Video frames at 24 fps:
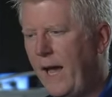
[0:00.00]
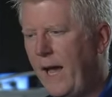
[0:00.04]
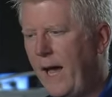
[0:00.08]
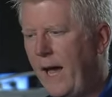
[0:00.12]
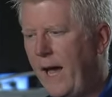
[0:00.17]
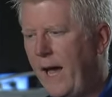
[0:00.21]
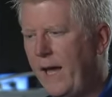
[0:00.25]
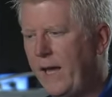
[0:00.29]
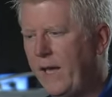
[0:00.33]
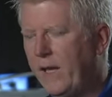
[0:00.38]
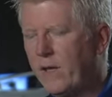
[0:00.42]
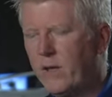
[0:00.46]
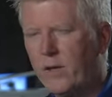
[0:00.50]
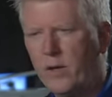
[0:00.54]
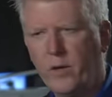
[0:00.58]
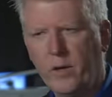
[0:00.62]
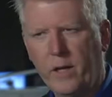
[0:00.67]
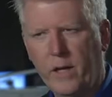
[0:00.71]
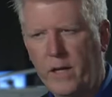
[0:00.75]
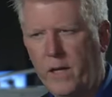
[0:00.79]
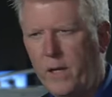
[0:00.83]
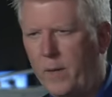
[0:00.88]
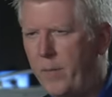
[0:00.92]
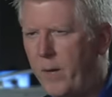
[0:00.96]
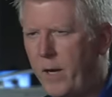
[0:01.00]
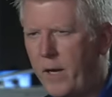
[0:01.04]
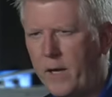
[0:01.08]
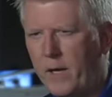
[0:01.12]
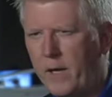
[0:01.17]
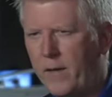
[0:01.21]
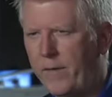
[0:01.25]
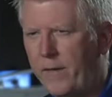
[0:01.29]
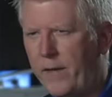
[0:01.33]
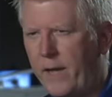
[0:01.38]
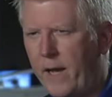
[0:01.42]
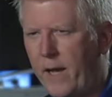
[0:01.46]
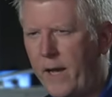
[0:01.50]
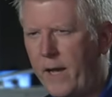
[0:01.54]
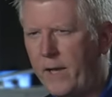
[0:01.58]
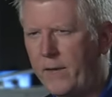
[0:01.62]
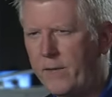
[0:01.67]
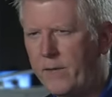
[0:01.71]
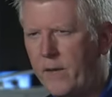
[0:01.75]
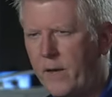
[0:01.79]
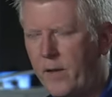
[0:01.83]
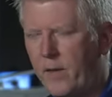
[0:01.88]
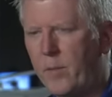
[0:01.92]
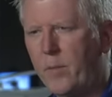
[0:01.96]
I can look anybody in the eye
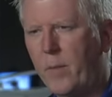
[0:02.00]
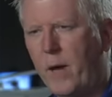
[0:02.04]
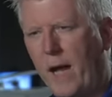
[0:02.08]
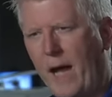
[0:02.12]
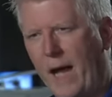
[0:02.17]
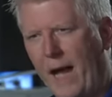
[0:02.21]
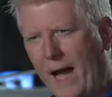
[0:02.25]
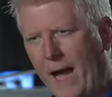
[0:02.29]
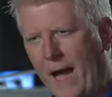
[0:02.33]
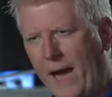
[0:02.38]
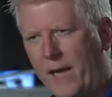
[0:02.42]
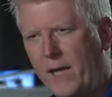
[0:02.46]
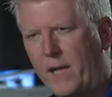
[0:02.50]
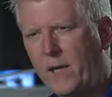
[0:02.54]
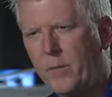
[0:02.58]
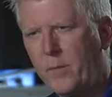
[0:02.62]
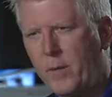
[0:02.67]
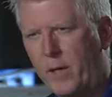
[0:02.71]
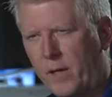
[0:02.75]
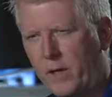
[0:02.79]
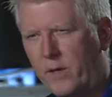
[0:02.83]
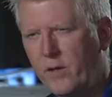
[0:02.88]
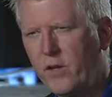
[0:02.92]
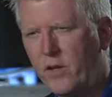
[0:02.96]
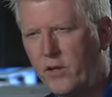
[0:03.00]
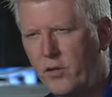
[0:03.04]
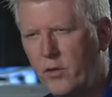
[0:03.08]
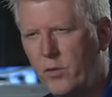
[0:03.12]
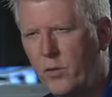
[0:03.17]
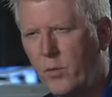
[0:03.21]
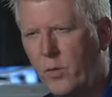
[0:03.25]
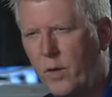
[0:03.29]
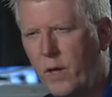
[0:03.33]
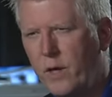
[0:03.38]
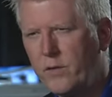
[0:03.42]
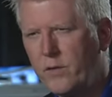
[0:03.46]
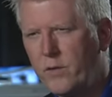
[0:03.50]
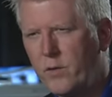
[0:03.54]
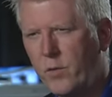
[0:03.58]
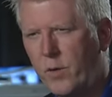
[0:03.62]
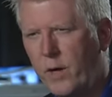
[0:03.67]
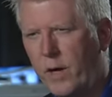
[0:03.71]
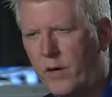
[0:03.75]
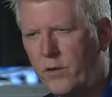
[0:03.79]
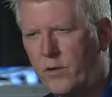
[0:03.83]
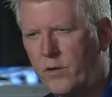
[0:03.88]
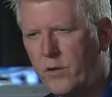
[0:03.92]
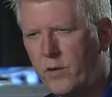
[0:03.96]
and tell them I can make a digital
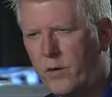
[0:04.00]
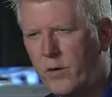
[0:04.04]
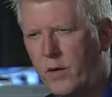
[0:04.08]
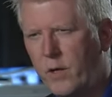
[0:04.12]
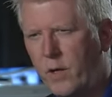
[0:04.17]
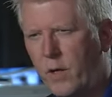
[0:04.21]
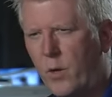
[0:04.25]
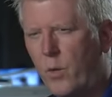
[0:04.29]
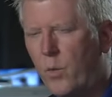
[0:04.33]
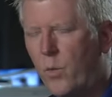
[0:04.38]
restoration